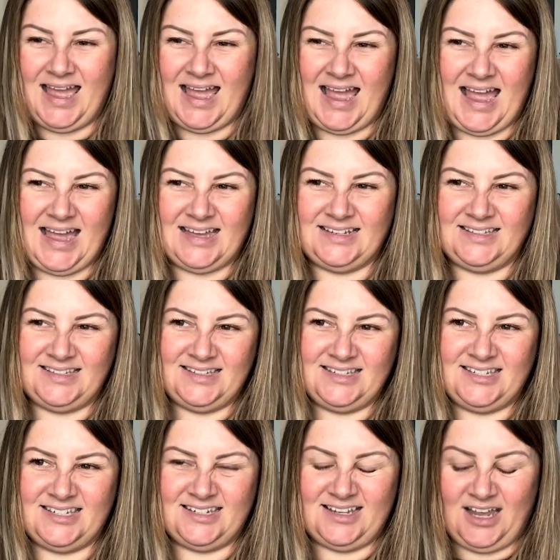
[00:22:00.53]
and
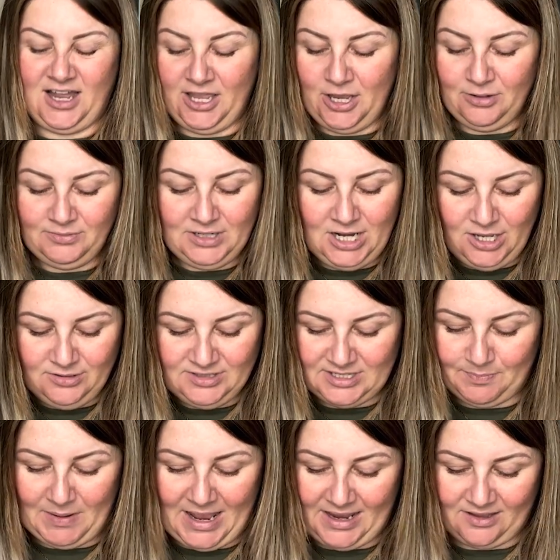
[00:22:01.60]
I own loads
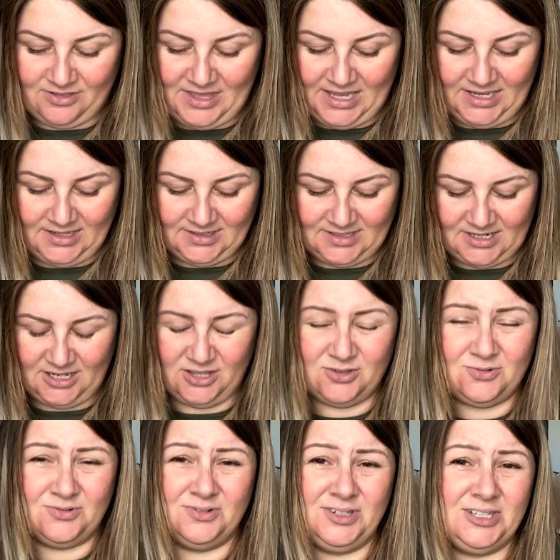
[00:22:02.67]
of black things, and I
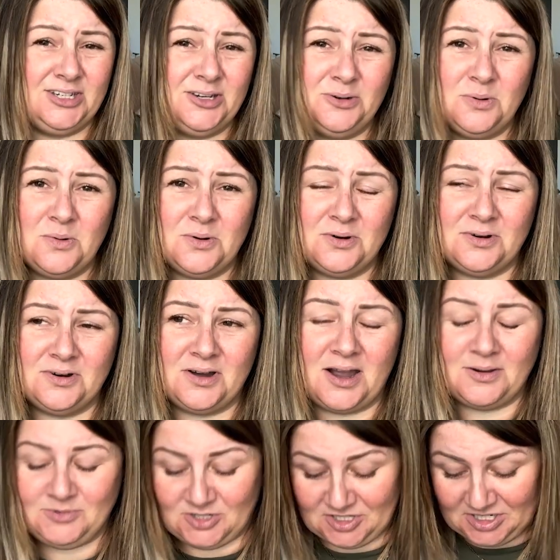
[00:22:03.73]
thought, you know what,
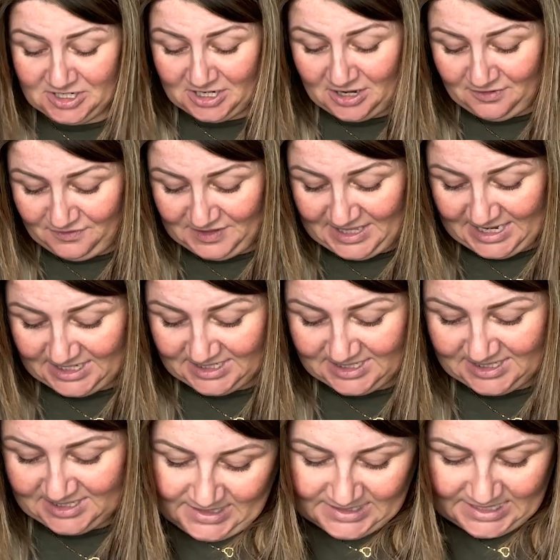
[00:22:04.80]
I'm just going to go for
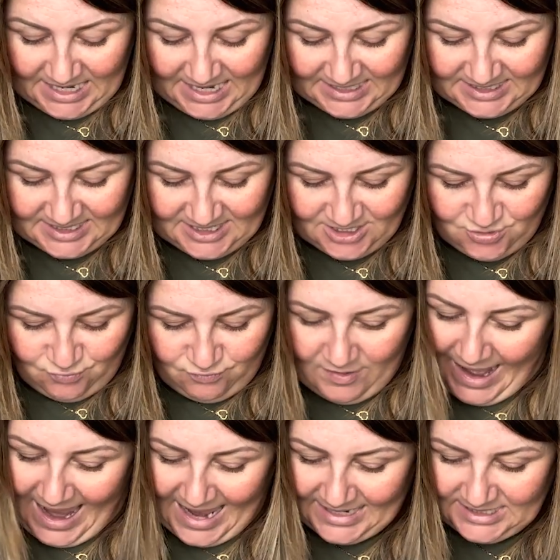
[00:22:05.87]
this. It's classed as
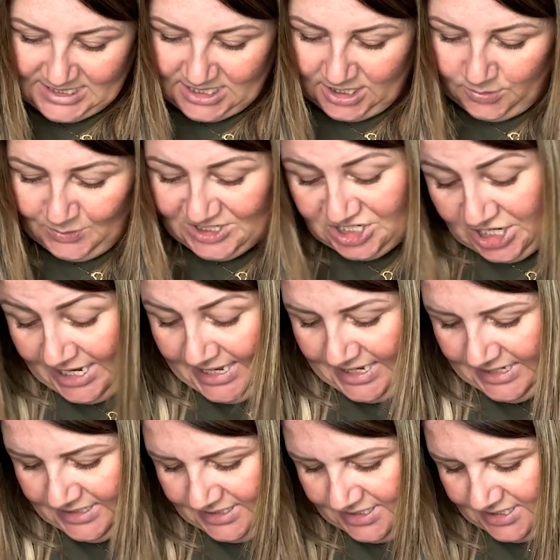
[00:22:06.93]
red, which it
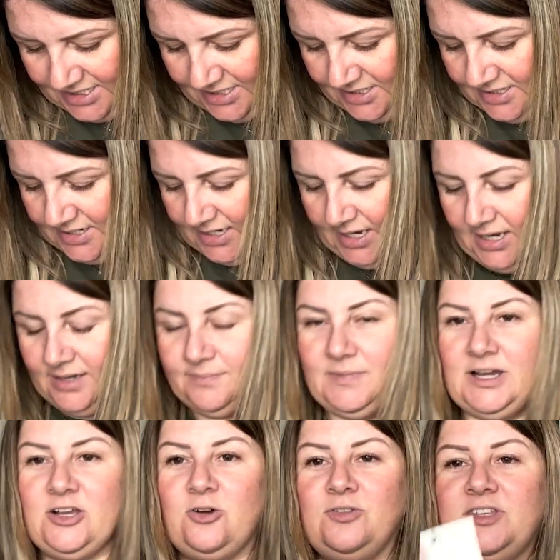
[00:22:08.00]
is.
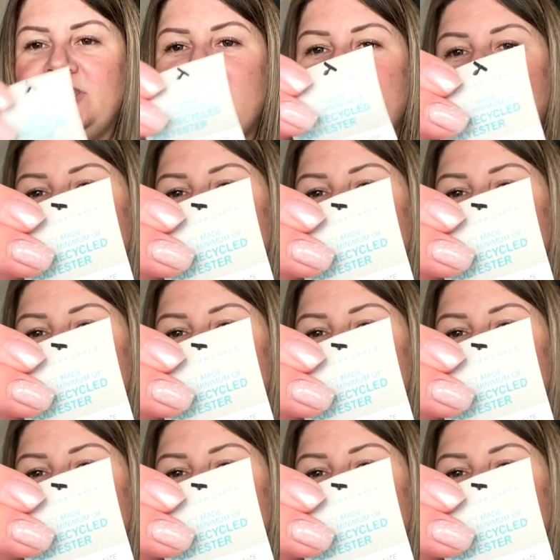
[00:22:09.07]
I got this in a